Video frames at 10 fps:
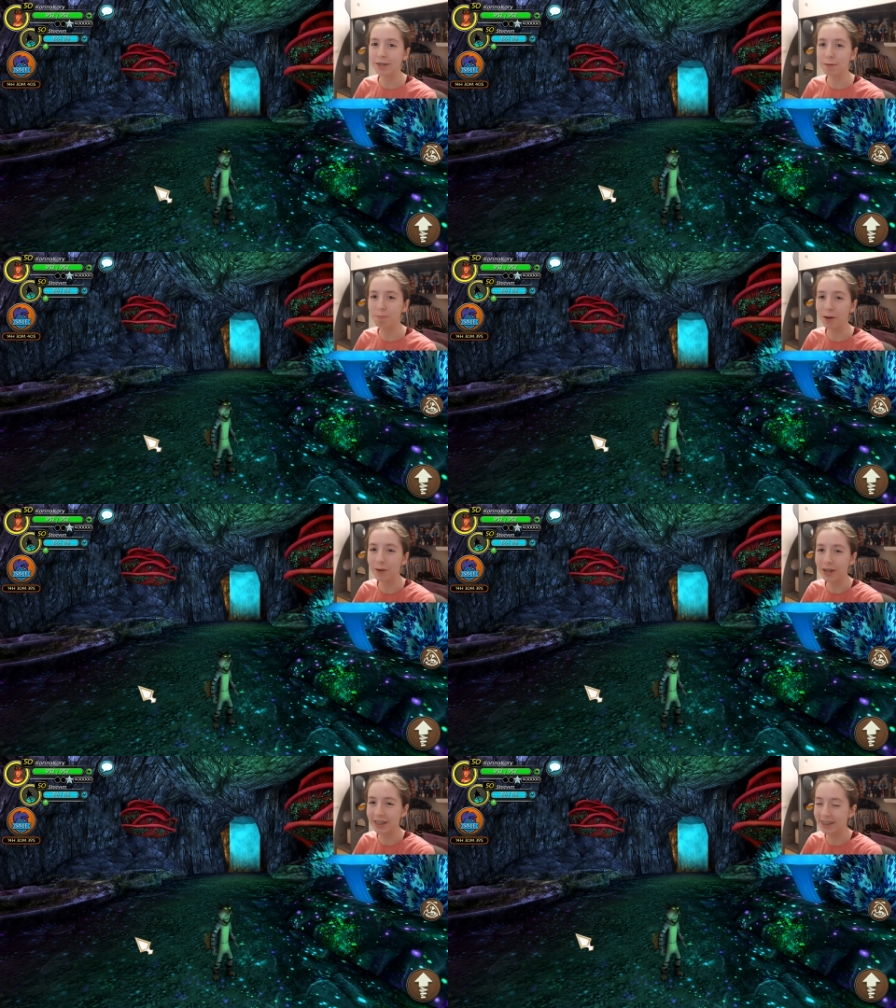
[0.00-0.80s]

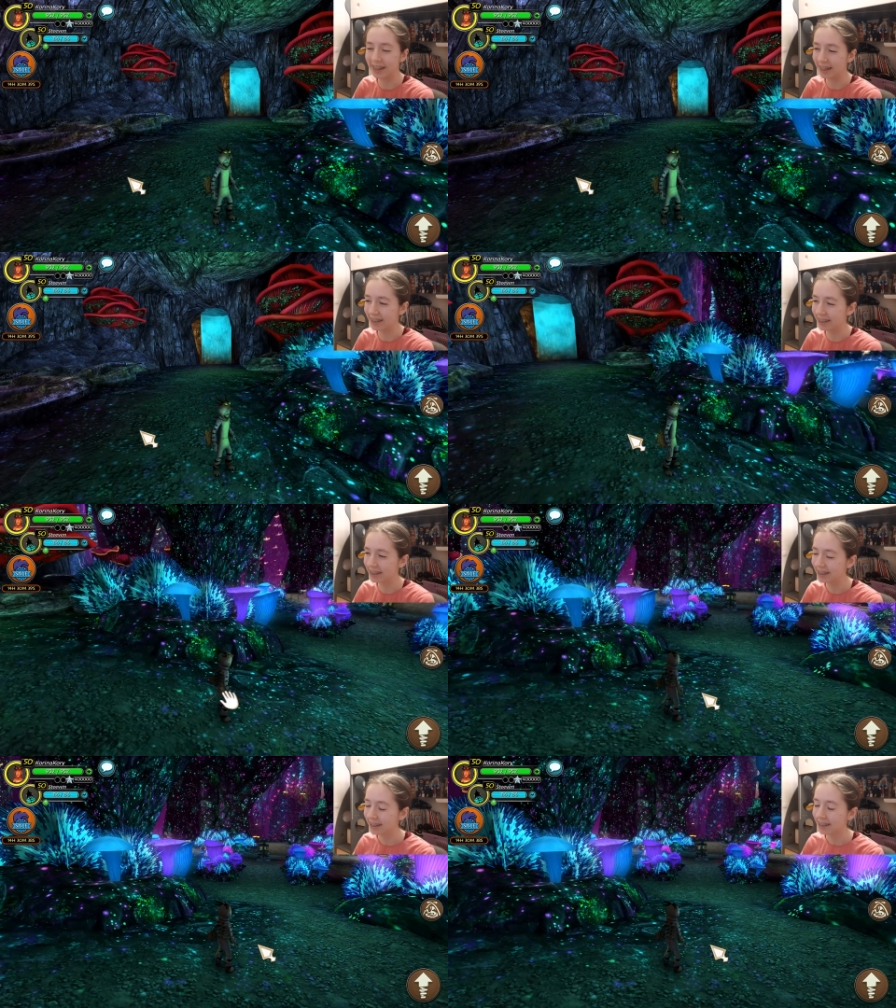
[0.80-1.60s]
disappointed.
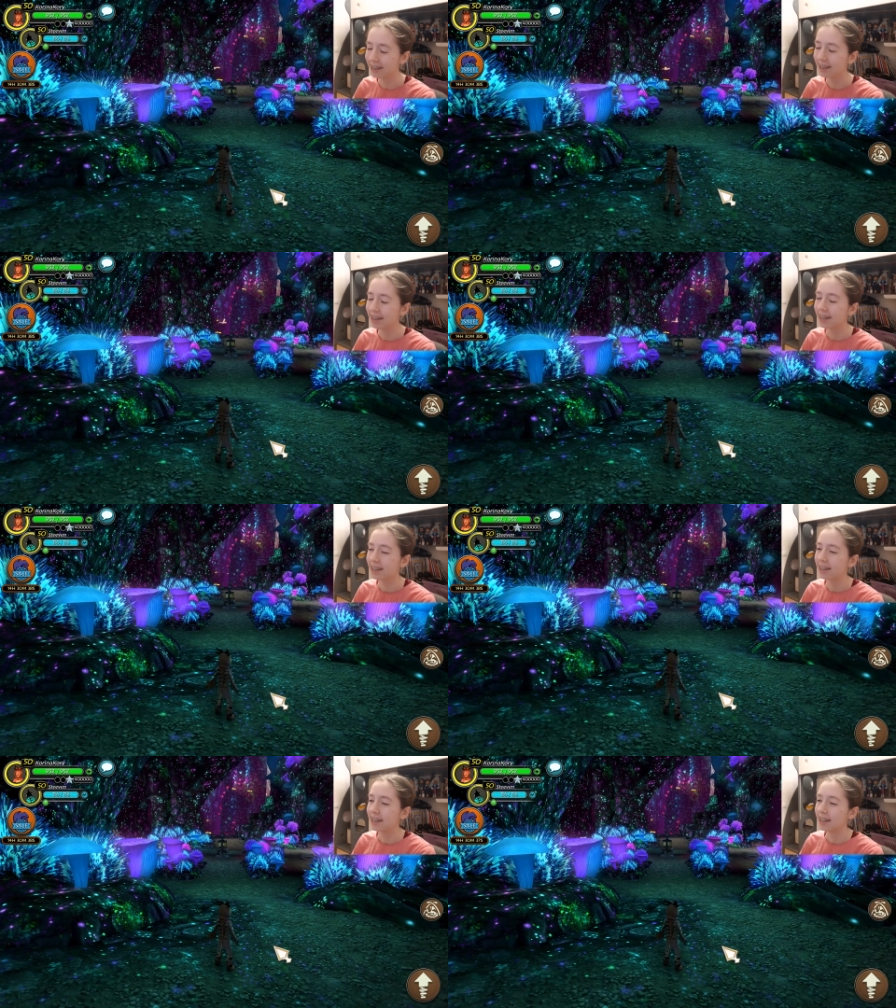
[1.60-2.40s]

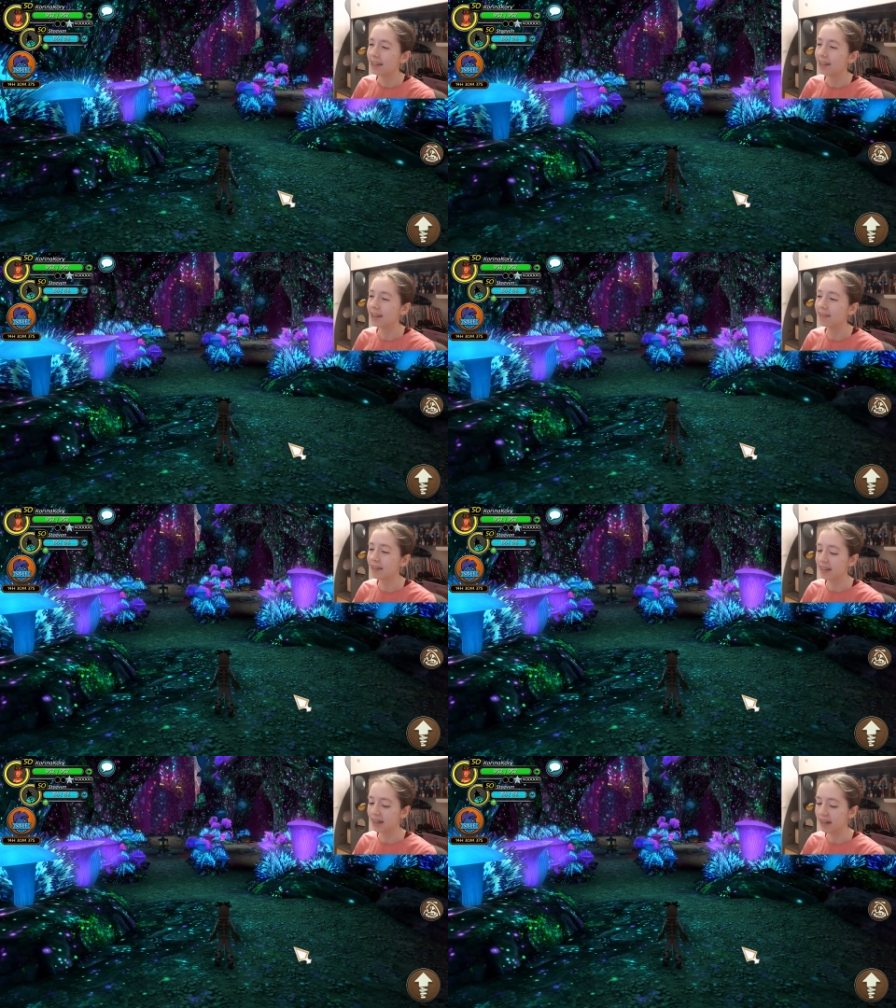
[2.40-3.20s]
Oh
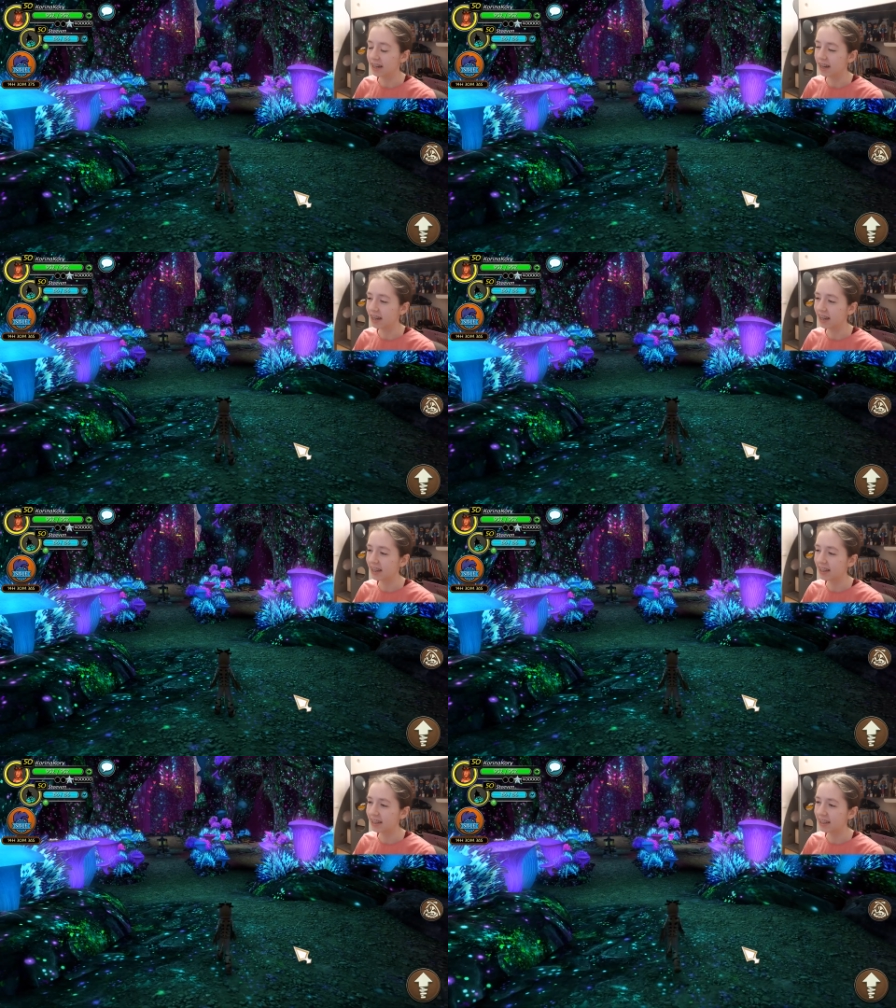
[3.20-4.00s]
my god,
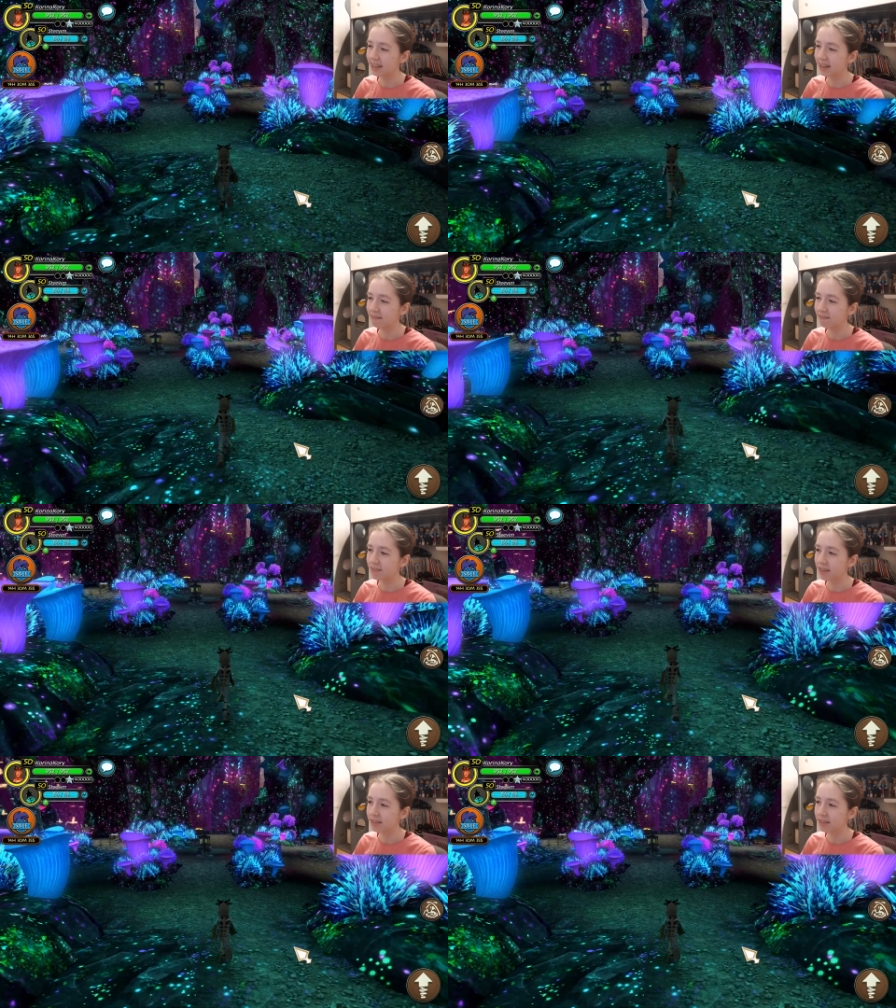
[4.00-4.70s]
I, um,